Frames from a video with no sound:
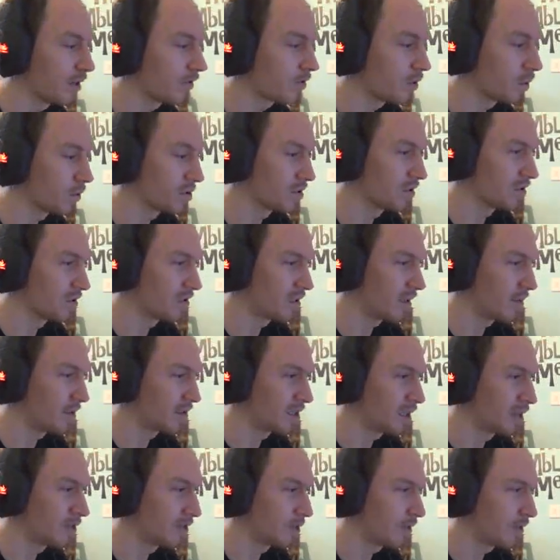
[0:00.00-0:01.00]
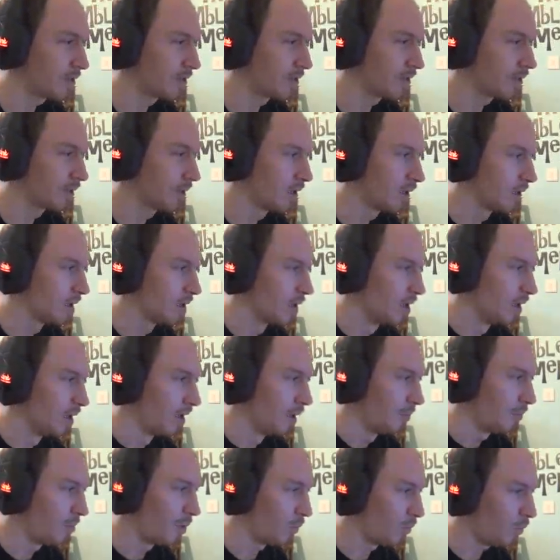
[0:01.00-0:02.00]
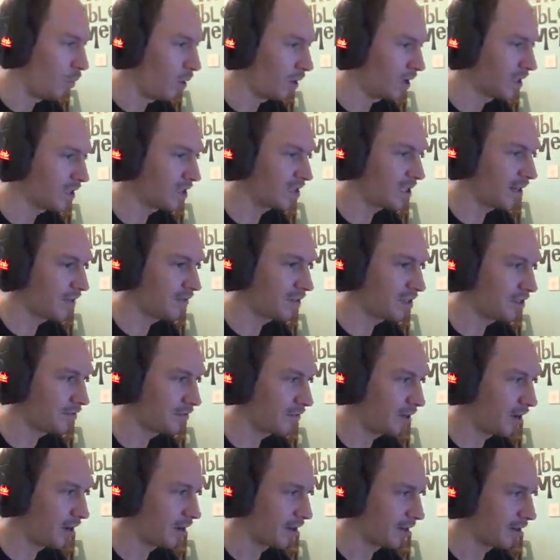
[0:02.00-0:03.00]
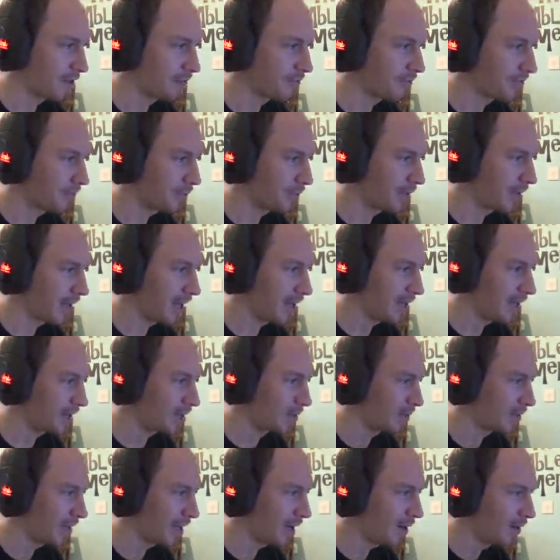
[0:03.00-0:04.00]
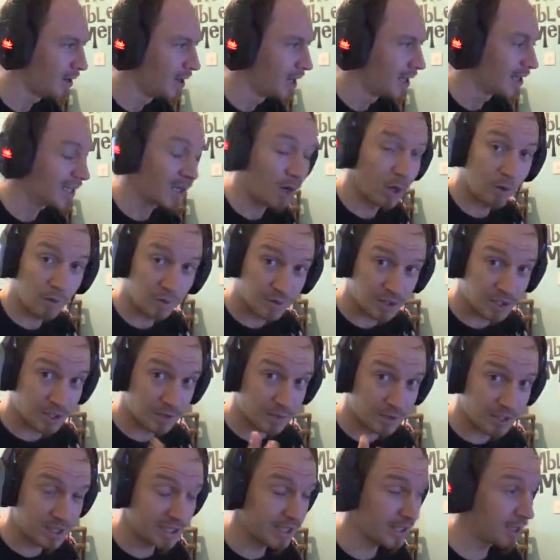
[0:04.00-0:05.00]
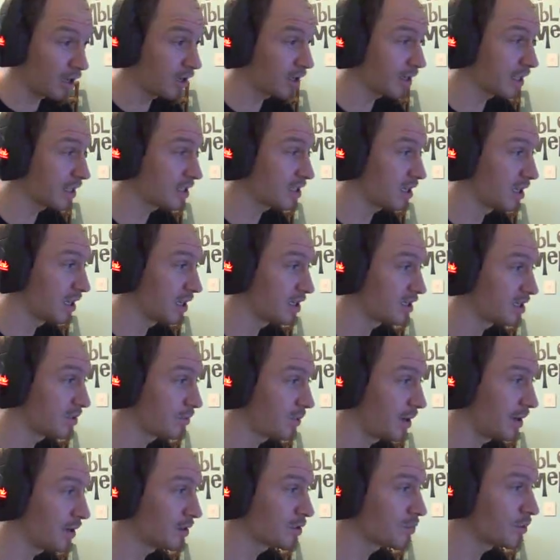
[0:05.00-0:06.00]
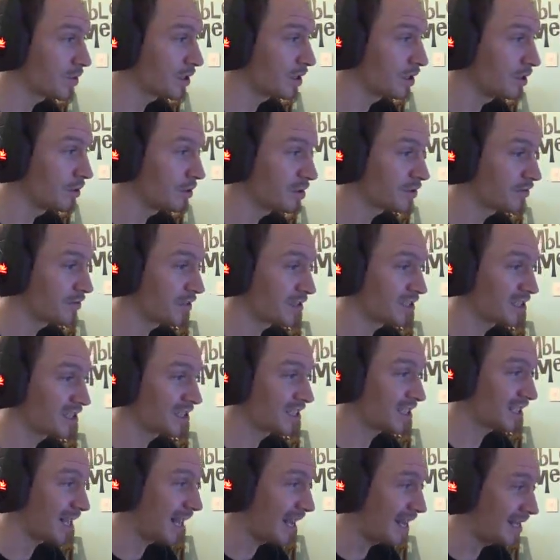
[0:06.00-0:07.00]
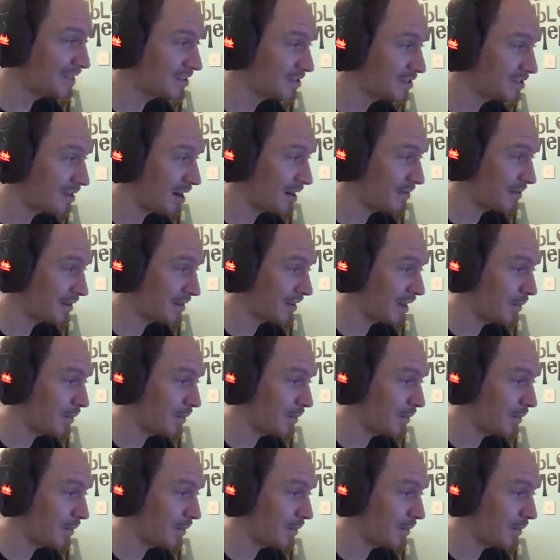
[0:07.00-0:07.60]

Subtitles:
Of course, the December-January period. But 1 in 75, we're heading up now. Now, obviously, originally, a lot of these lines in Wales were used for slate traffic.